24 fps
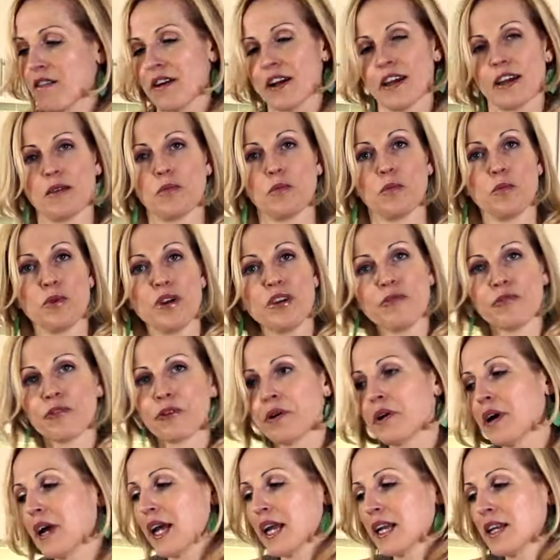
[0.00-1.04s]
right, we've
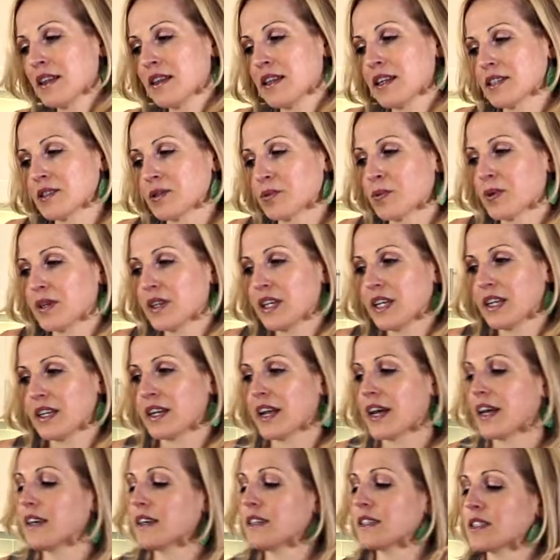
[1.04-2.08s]
created this really
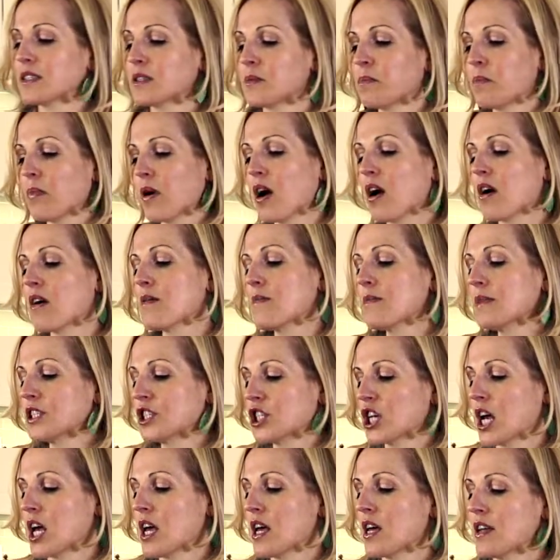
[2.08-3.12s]
nice
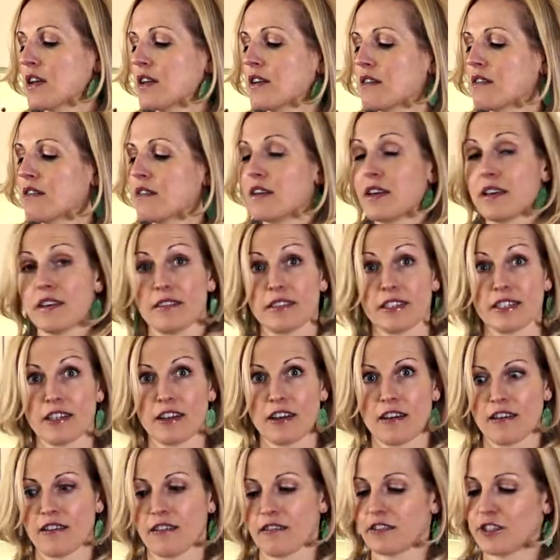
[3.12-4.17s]
Parmesan
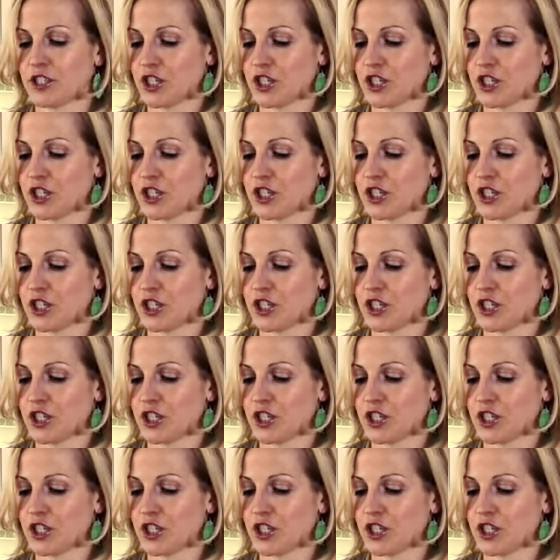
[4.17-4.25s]
style